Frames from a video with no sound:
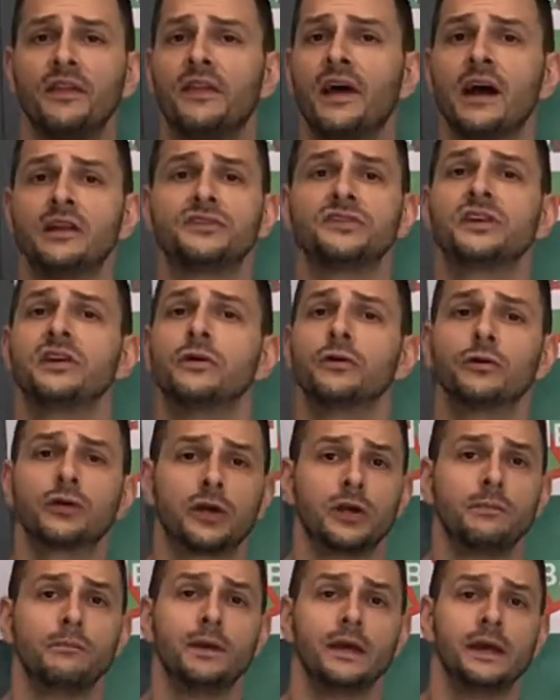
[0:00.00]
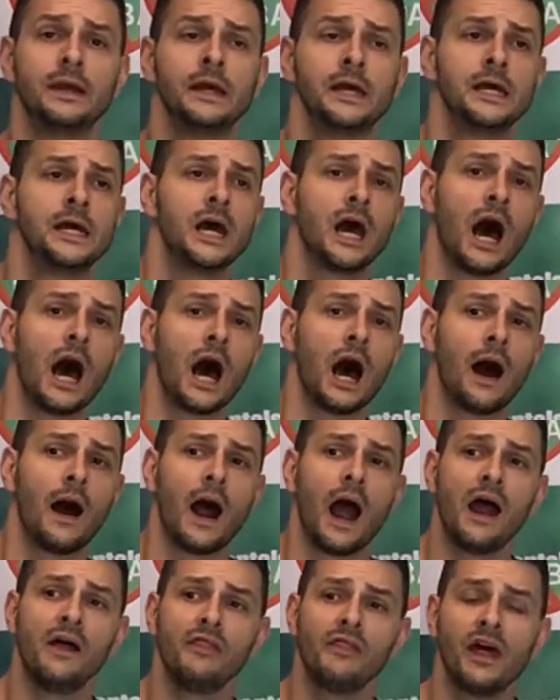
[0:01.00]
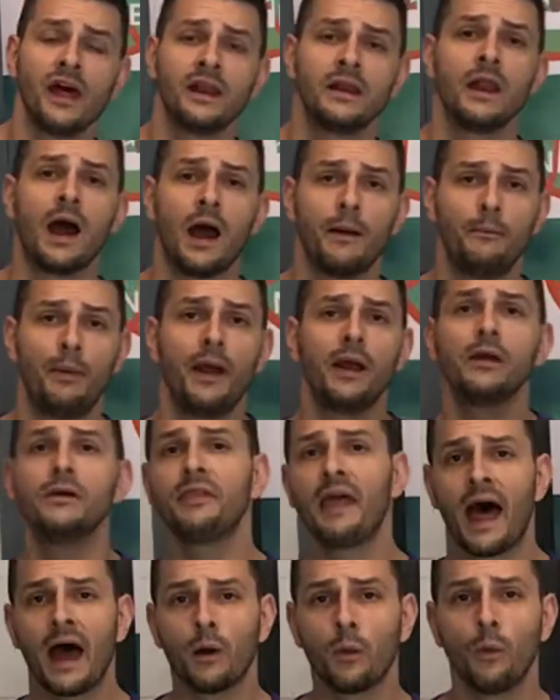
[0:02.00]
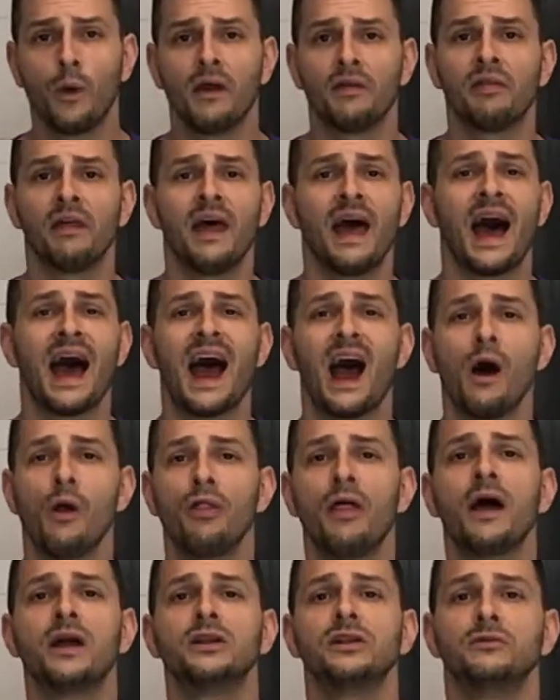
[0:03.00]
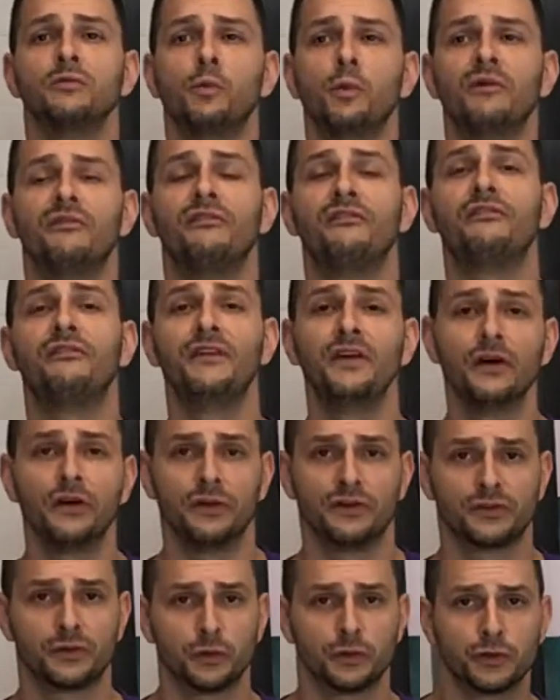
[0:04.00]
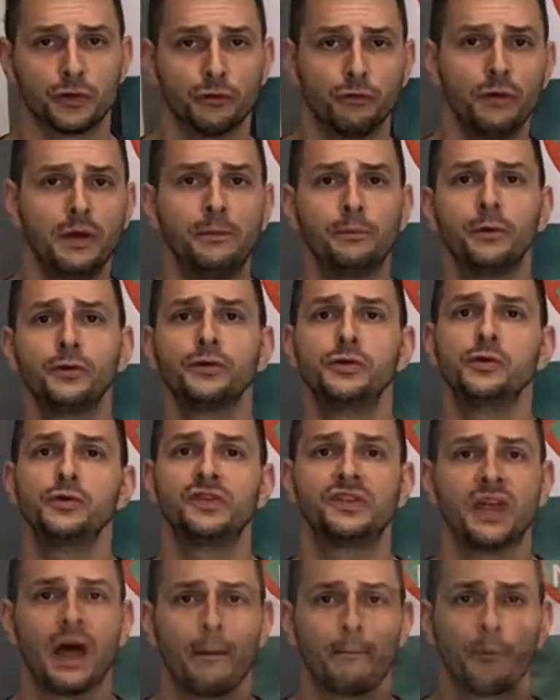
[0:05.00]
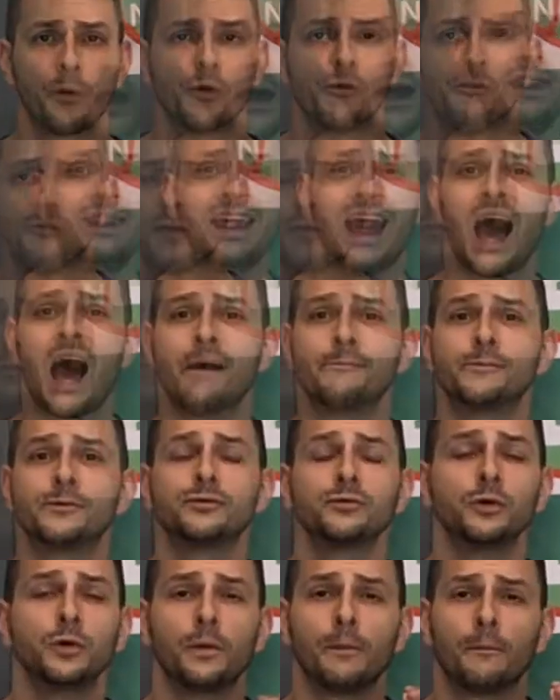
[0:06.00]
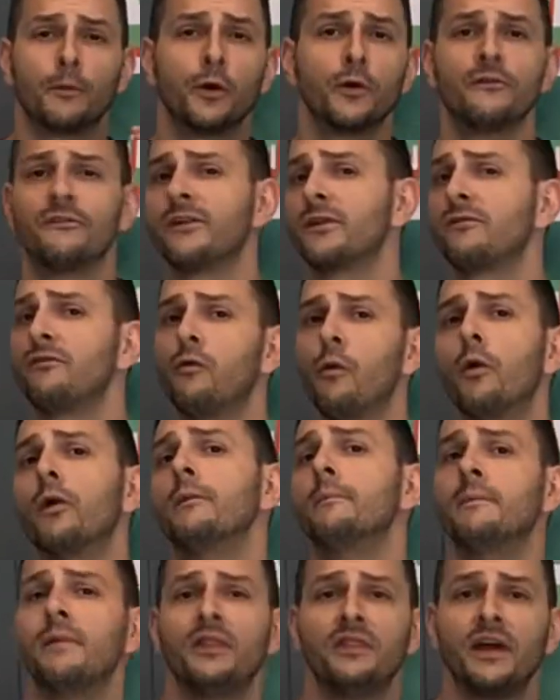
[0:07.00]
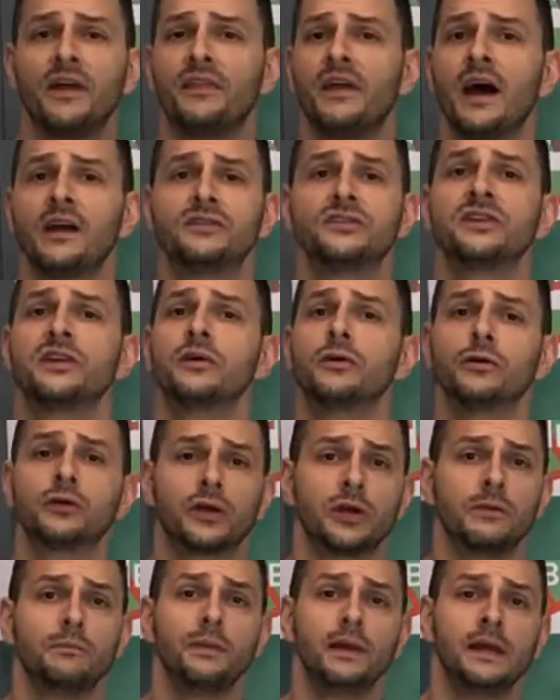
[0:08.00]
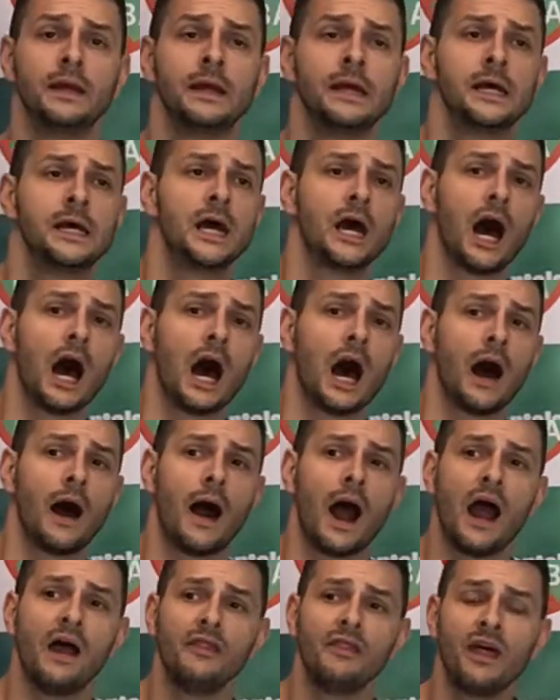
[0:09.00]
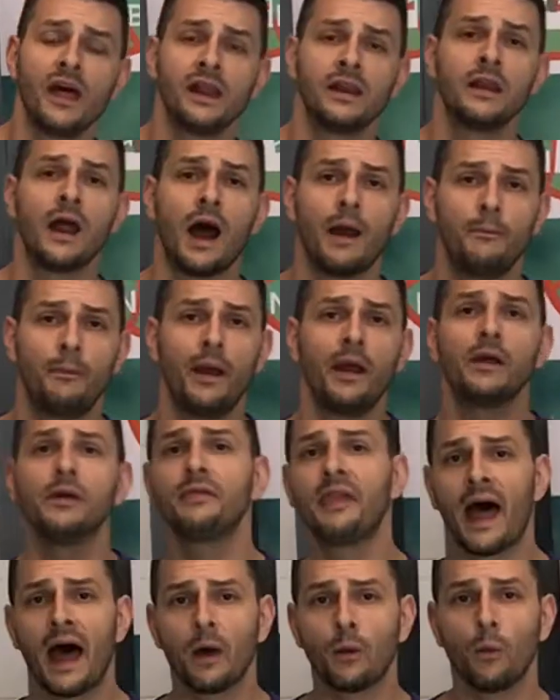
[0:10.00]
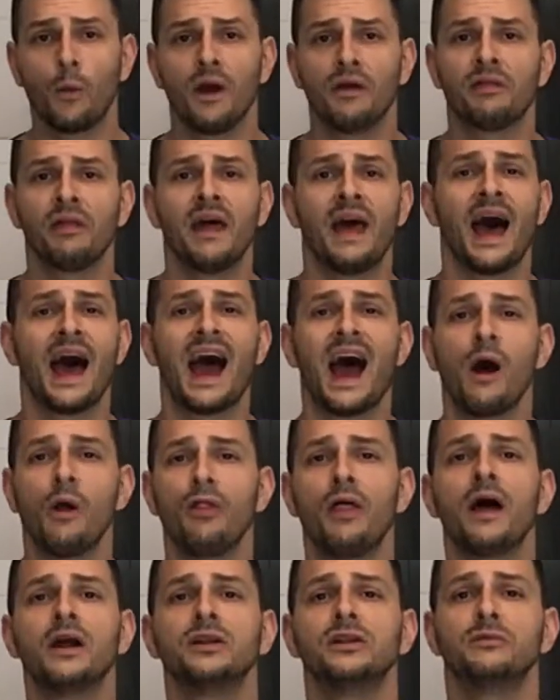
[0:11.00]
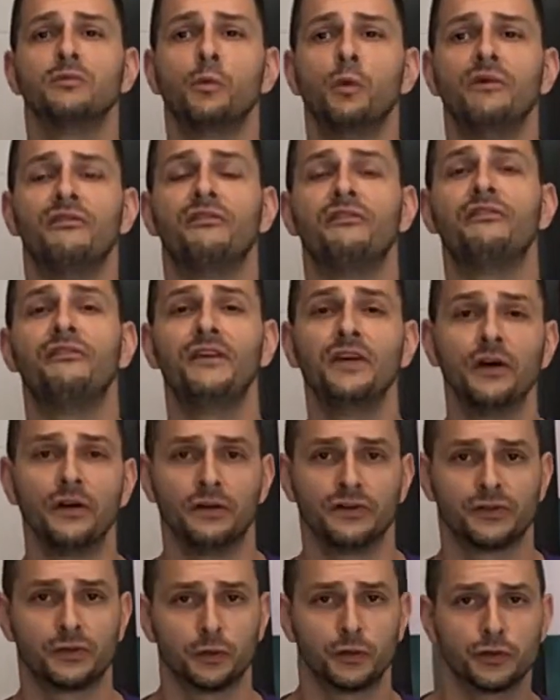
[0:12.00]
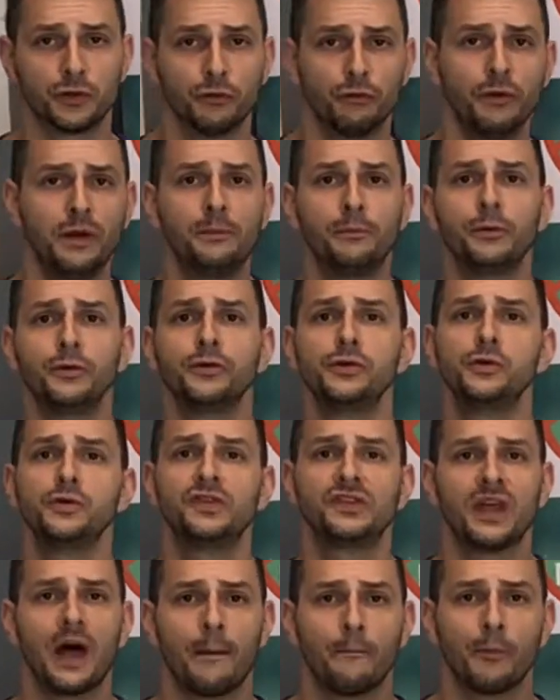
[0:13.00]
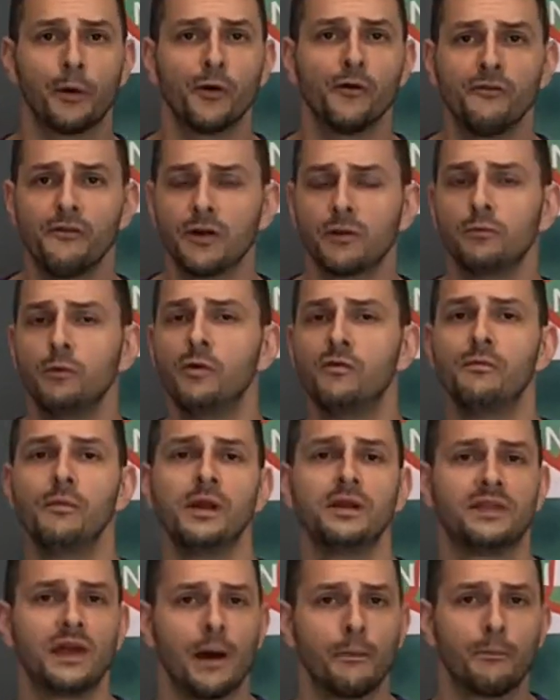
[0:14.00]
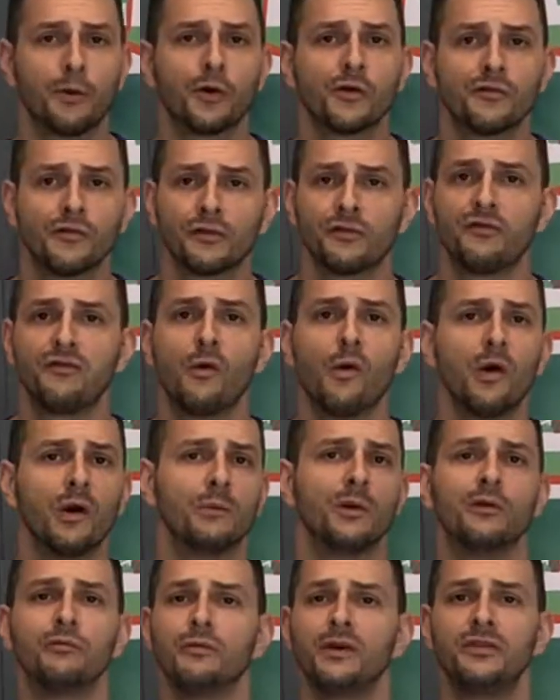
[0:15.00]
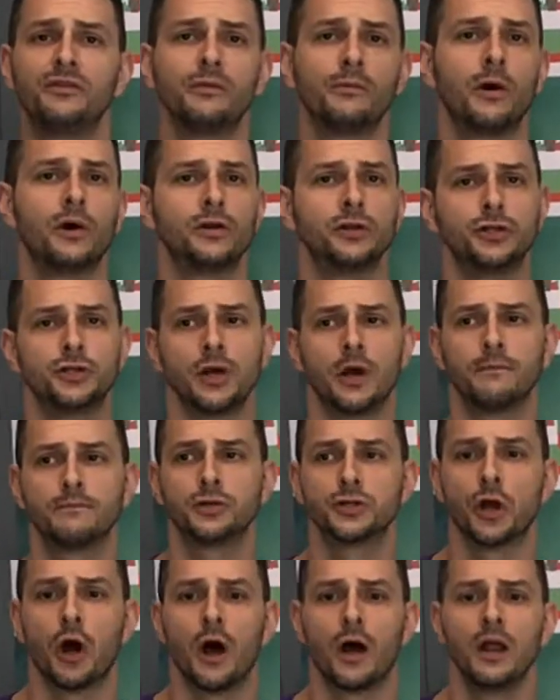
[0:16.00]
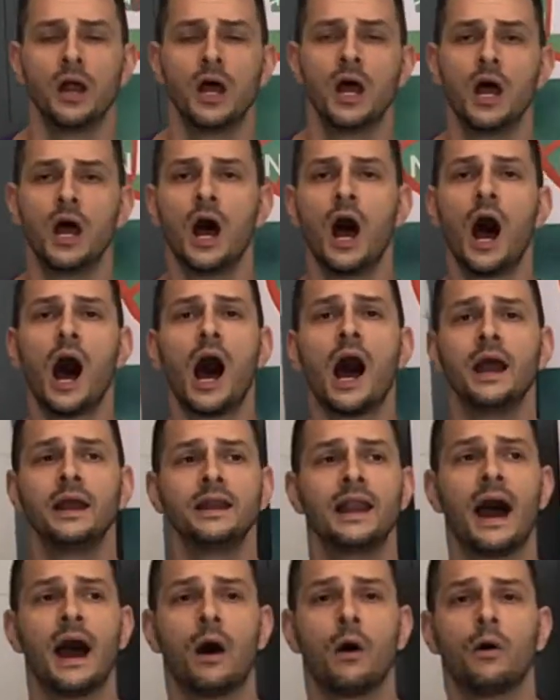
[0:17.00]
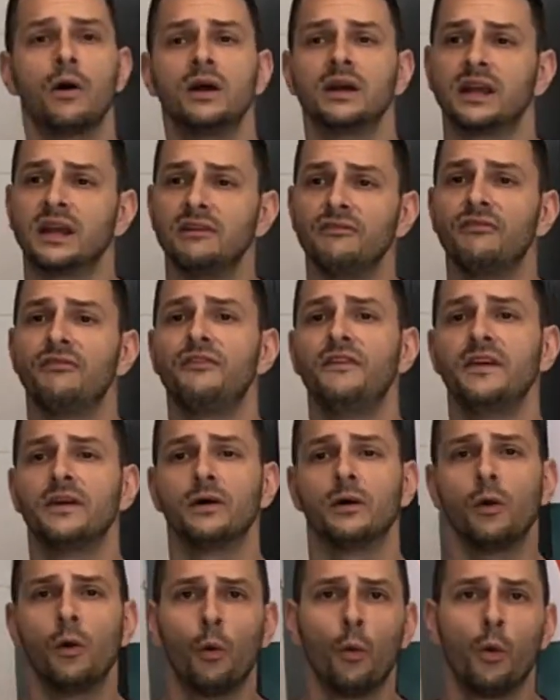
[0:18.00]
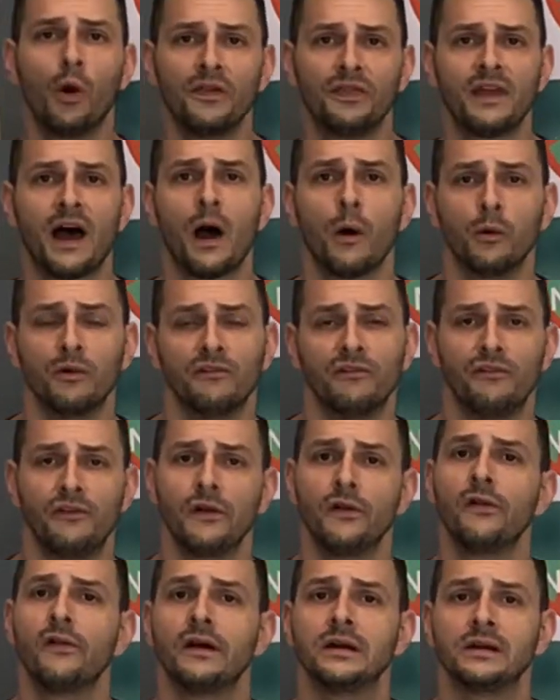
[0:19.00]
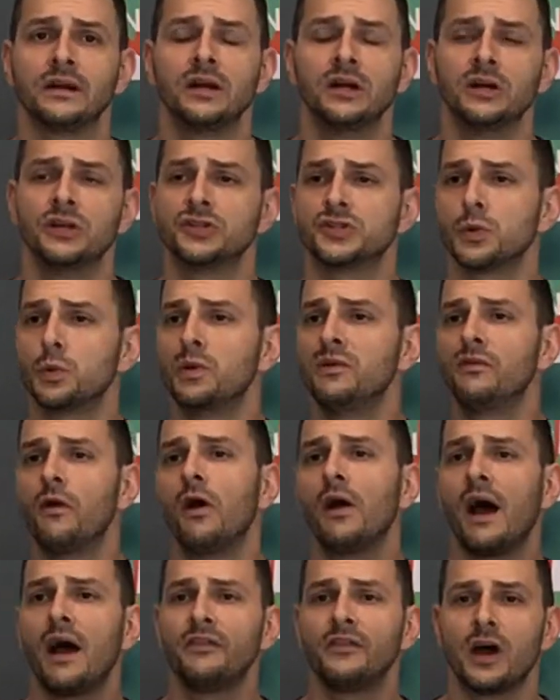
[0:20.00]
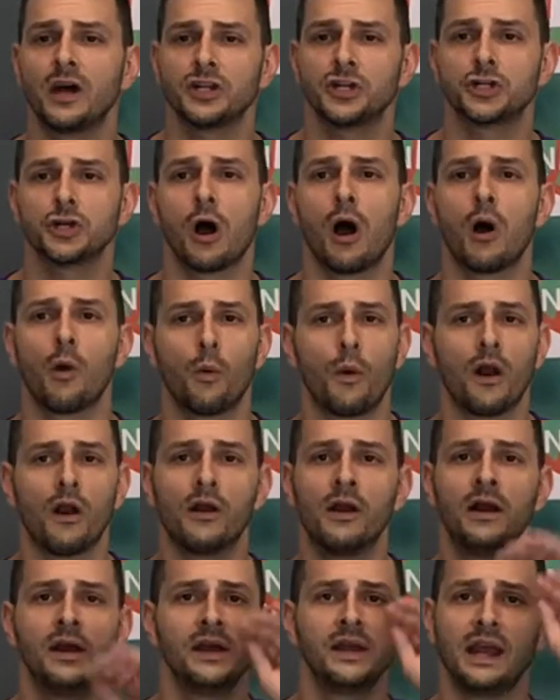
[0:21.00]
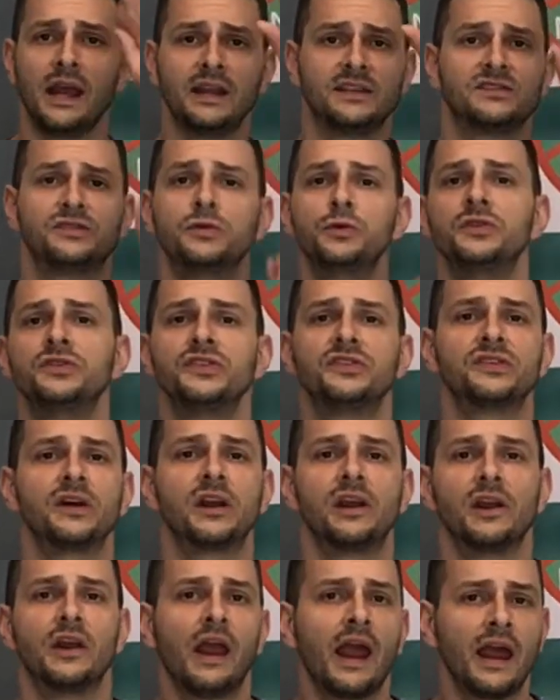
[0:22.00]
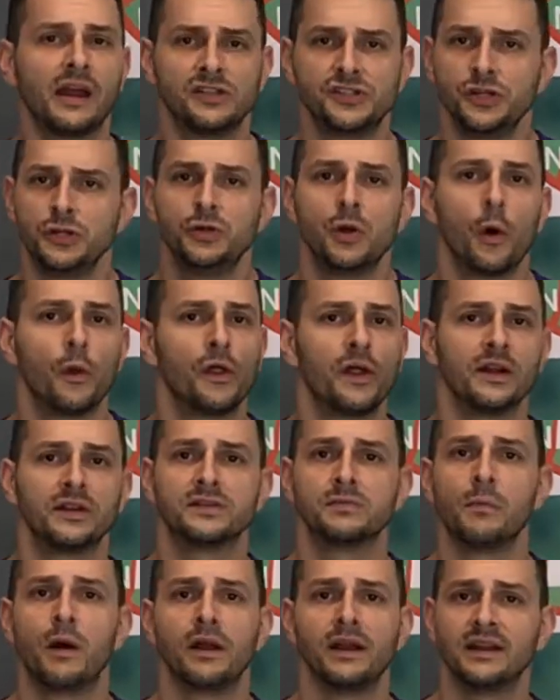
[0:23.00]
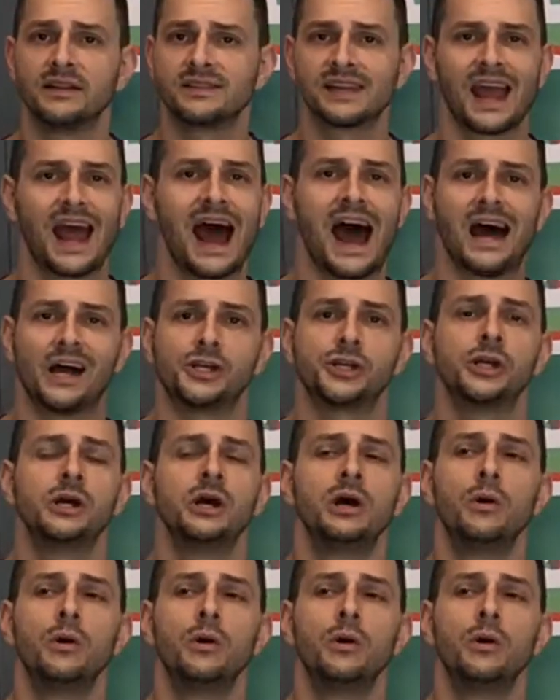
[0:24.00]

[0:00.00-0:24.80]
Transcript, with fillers: that that skill can be. Uh, and then I paired that with how that would feel. So to reproduce that perfect, absolute perfect form that that skill can be. Uh, and then I paired that with how that would feel. So to reproduce that perfect movement, that perfect form or rhythm on your jump shot, I now can feel what that would feel like. So we've all had that shot where as soon as it's out of your hands, you know that it's money, it's cash.